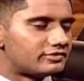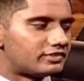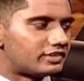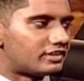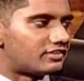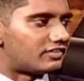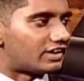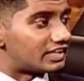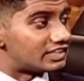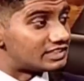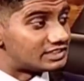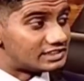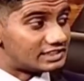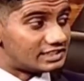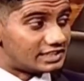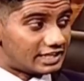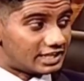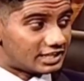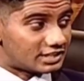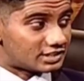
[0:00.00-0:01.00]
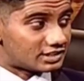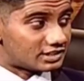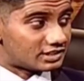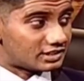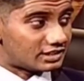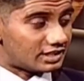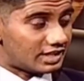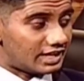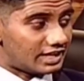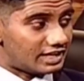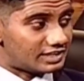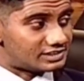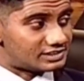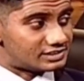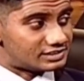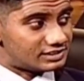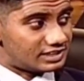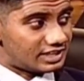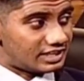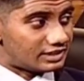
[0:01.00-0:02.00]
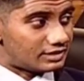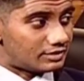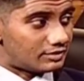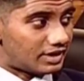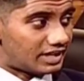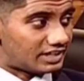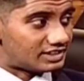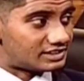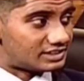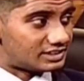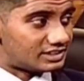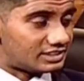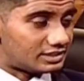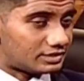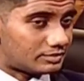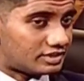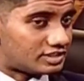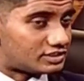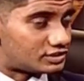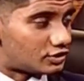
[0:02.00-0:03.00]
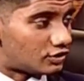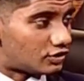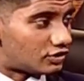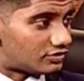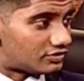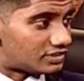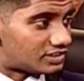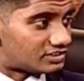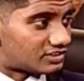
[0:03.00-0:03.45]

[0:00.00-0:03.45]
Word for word: uh, reconciliation has taken a back seat amidst all of these